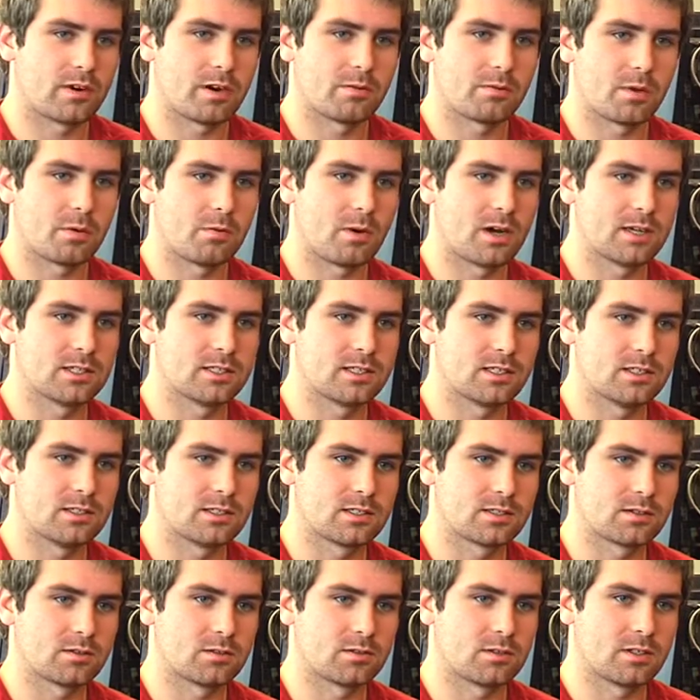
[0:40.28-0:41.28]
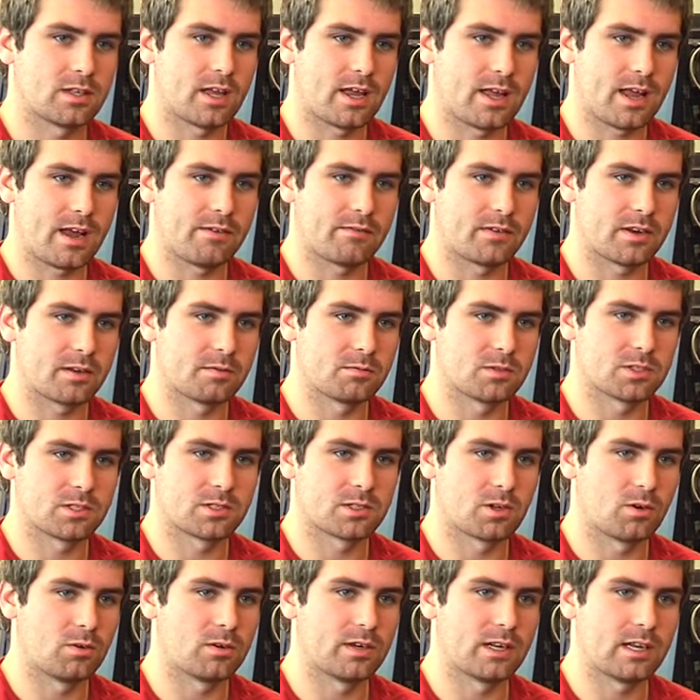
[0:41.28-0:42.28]
we wanted, so everything was
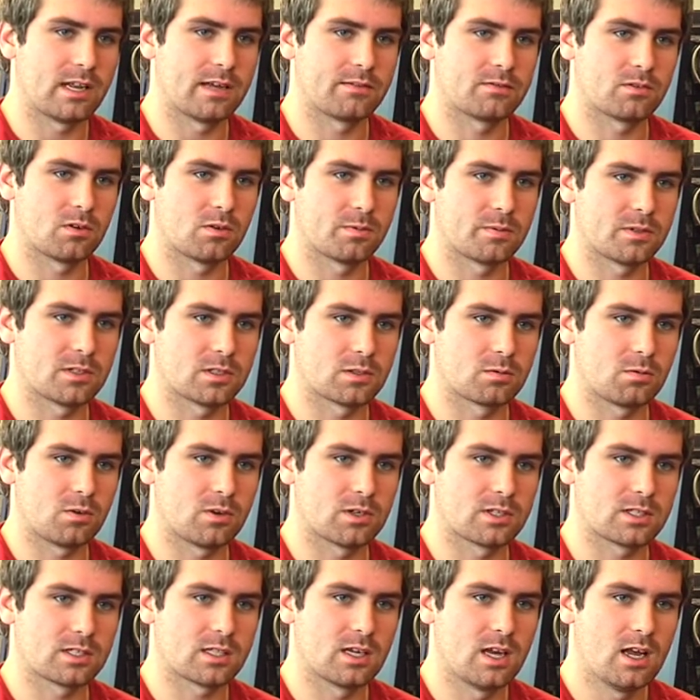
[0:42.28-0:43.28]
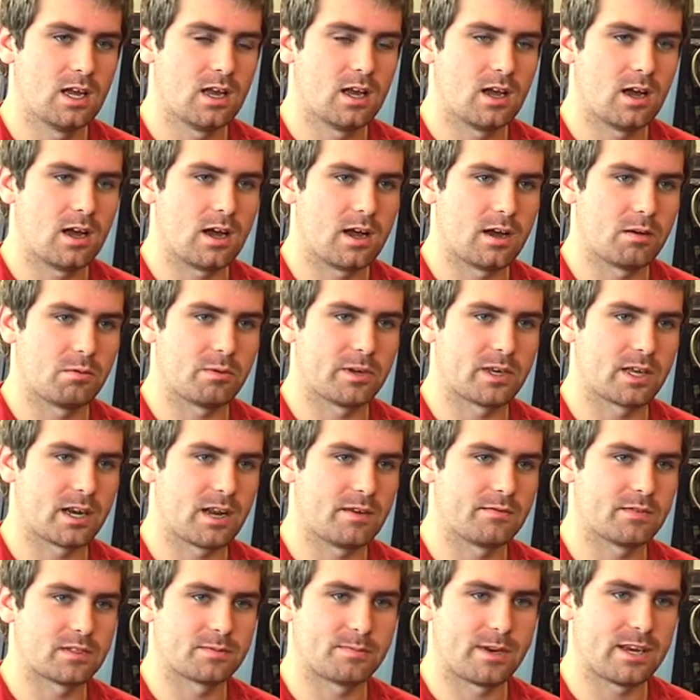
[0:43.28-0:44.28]
totally left open to us. We could
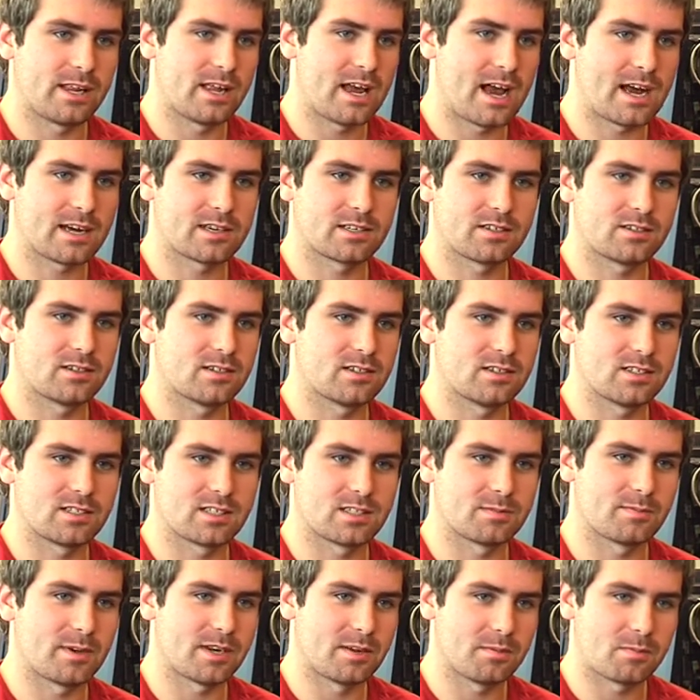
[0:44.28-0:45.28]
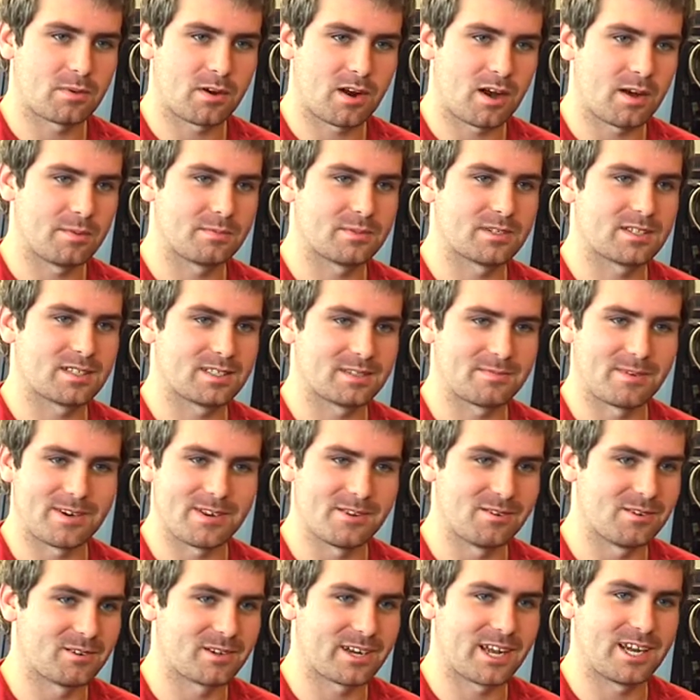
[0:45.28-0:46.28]
have as many actors, as many props, as
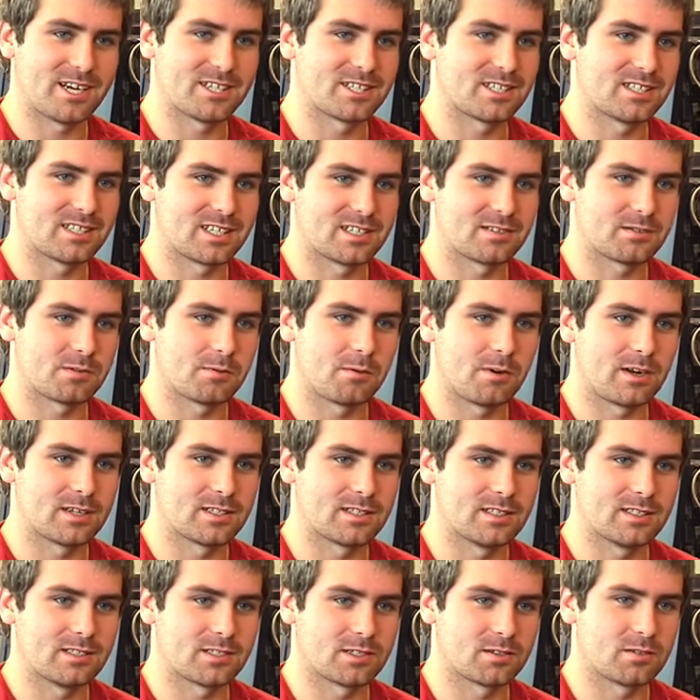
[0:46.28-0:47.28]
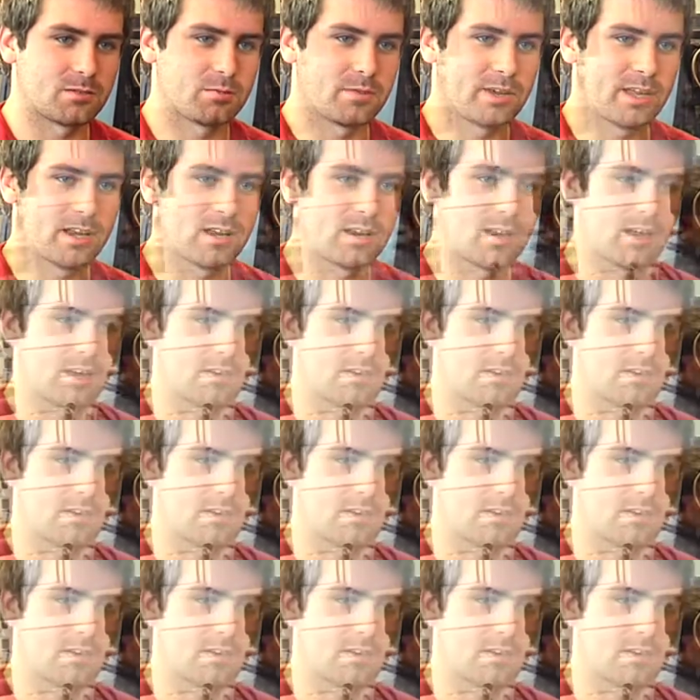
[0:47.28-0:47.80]
many locations as we wanted, so we had a lot